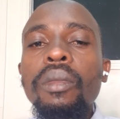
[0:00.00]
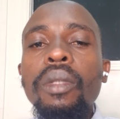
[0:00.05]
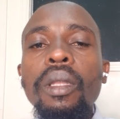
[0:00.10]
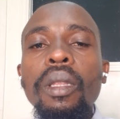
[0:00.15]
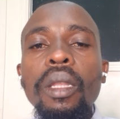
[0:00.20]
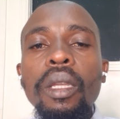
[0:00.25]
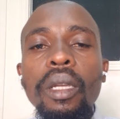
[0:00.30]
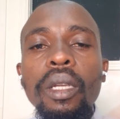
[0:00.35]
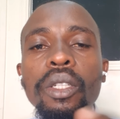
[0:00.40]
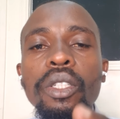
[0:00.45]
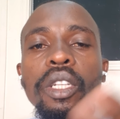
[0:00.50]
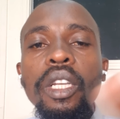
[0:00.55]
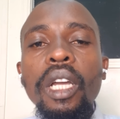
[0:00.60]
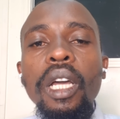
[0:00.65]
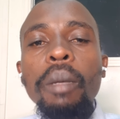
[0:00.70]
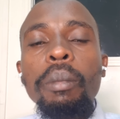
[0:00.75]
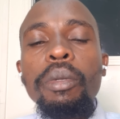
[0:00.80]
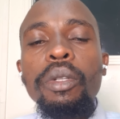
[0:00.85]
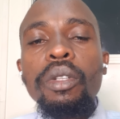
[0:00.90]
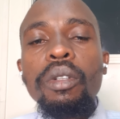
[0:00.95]
The share
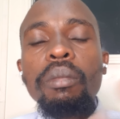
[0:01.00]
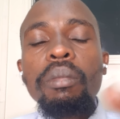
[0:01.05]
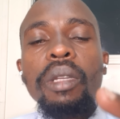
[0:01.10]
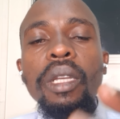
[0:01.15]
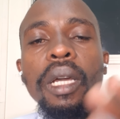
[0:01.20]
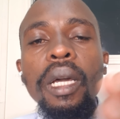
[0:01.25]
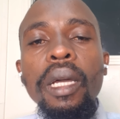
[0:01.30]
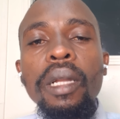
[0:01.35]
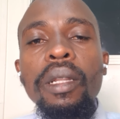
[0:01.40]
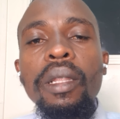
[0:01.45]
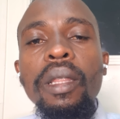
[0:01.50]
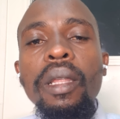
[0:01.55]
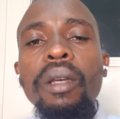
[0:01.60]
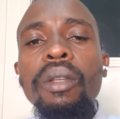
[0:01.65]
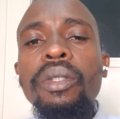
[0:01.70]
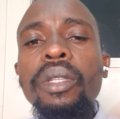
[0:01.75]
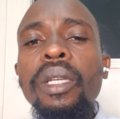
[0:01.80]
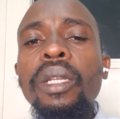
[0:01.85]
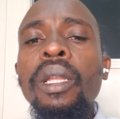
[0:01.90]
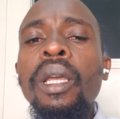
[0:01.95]
capital being
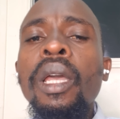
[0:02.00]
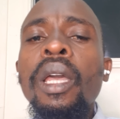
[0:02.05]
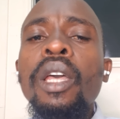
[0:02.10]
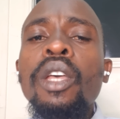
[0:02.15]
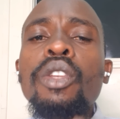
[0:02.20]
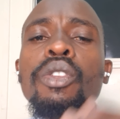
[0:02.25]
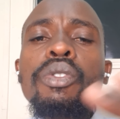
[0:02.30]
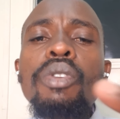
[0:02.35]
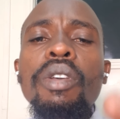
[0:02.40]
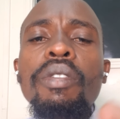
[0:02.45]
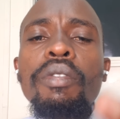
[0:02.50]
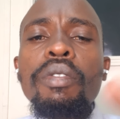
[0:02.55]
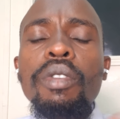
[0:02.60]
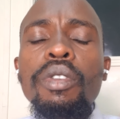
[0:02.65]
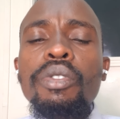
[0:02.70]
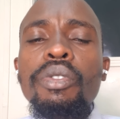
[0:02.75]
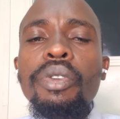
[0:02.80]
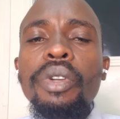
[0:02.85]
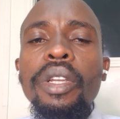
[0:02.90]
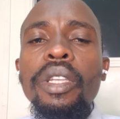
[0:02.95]
100,000. So if you want
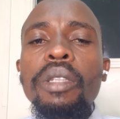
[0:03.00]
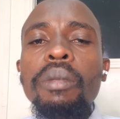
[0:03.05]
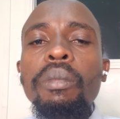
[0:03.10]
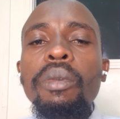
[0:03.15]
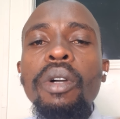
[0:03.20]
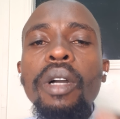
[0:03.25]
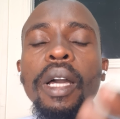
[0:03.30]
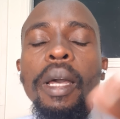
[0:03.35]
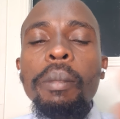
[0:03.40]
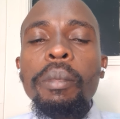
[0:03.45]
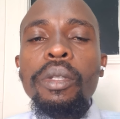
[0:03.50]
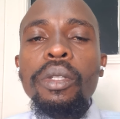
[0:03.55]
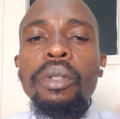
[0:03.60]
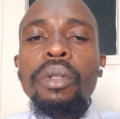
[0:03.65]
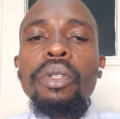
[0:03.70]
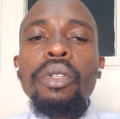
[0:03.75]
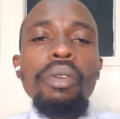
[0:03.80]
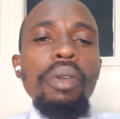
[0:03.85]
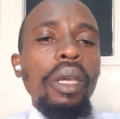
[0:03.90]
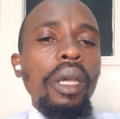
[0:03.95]
to raise more capital,
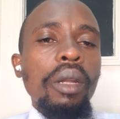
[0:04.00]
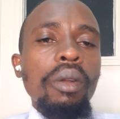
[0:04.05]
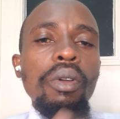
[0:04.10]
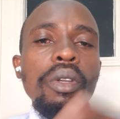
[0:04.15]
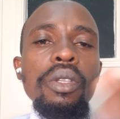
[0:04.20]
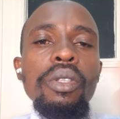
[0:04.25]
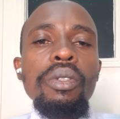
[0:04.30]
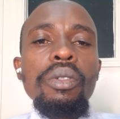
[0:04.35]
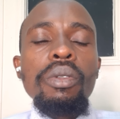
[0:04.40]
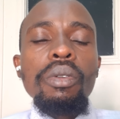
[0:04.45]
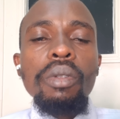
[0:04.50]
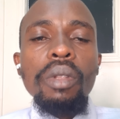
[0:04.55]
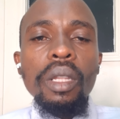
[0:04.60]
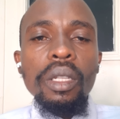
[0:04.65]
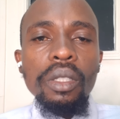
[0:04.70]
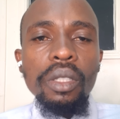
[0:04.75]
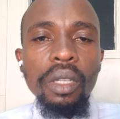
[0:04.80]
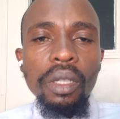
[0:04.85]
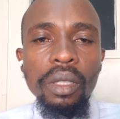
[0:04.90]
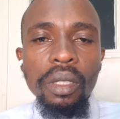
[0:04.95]
you can always do the
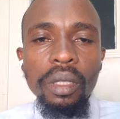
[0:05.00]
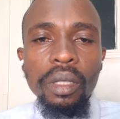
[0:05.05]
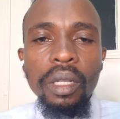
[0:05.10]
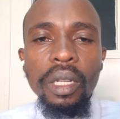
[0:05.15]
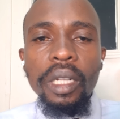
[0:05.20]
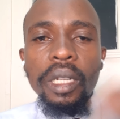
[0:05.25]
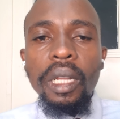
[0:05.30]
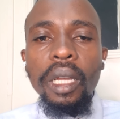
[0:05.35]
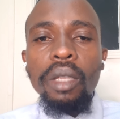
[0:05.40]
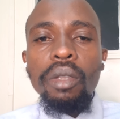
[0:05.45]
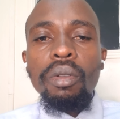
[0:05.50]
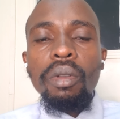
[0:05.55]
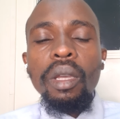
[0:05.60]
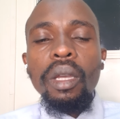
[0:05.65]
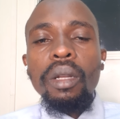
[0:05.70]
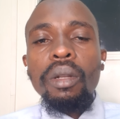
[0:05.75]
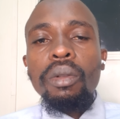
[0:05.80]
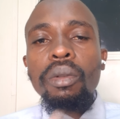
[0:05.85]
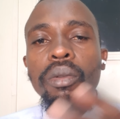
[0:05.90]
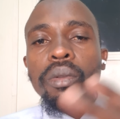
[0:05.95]
changes later. You
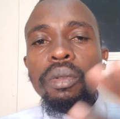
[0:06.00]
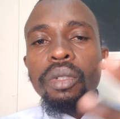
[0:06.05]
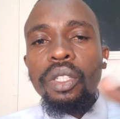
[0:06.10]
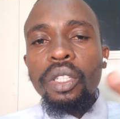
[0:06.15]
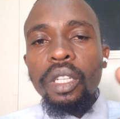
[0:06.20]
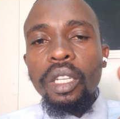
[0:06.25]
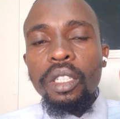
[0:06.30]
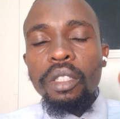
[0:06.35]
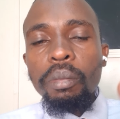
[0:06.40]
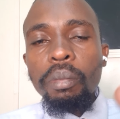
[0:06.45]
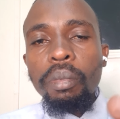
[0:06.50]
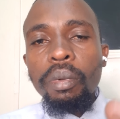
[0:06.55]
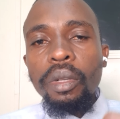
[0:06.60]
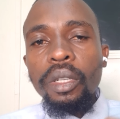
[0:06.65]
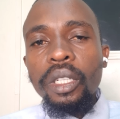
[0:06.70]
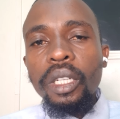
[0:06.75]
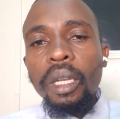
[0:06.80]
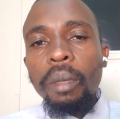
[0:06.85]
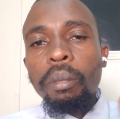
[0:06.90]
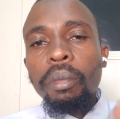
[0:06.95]
can do
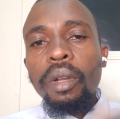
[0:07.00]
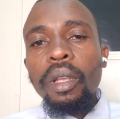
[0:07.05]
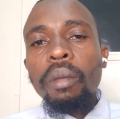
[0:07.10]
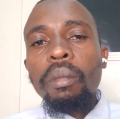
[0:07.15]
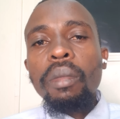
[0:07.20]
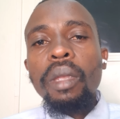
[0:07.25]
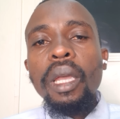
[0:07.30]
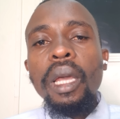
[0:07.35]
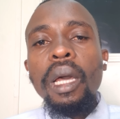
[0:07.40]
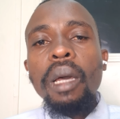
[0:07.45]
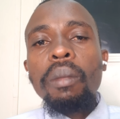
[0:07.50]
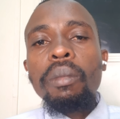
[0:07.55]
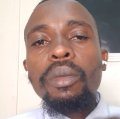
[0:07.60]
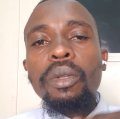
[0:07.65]
share premium.